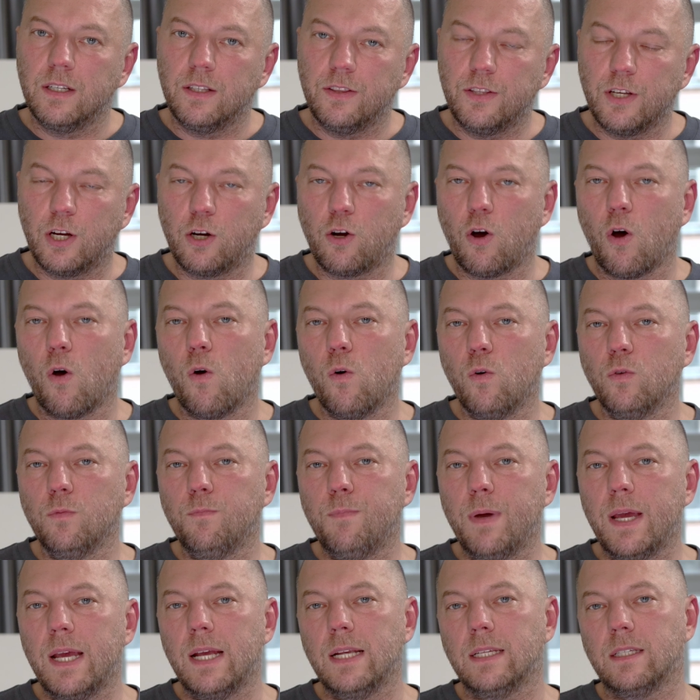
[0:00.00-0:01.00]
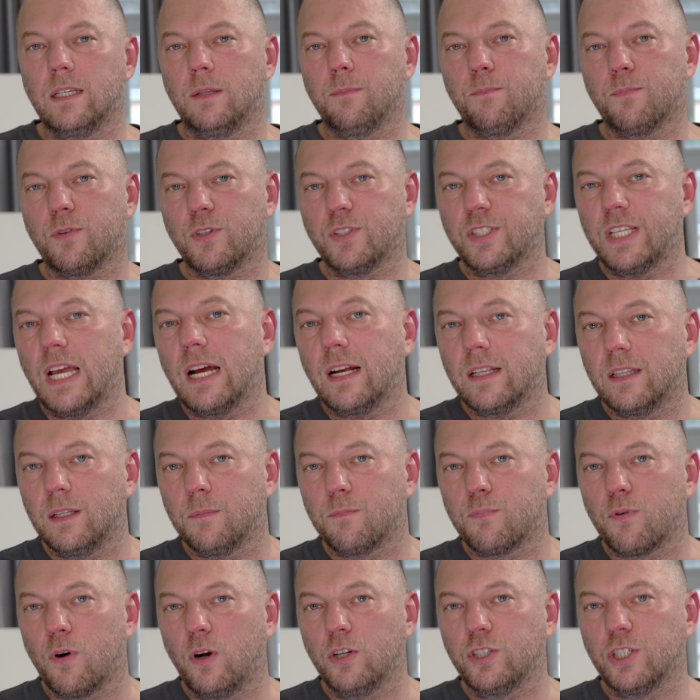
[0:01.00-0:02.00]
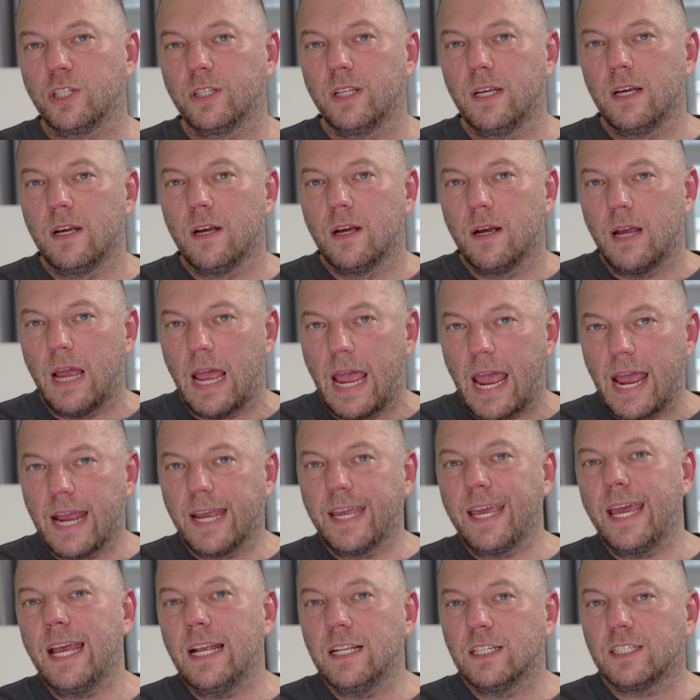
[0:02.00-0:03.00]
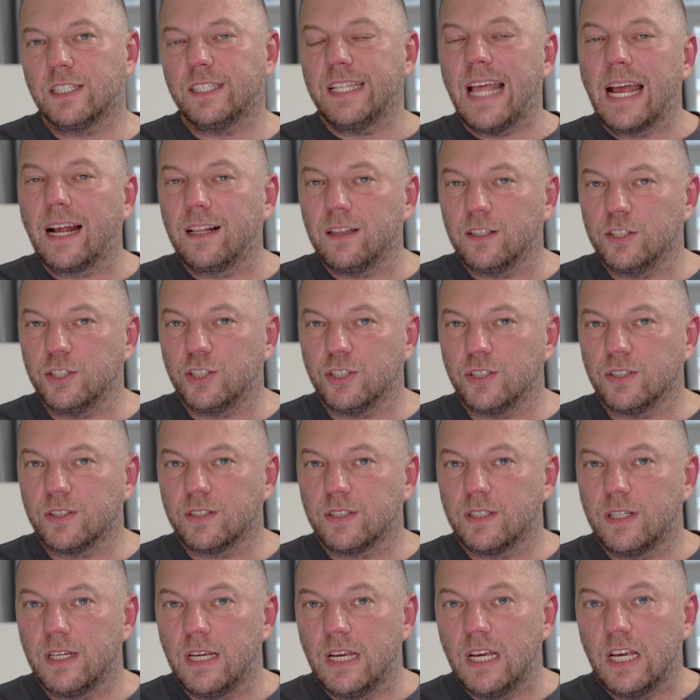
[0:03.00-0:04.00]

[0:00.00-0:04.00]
the code base and protect the project against negligence.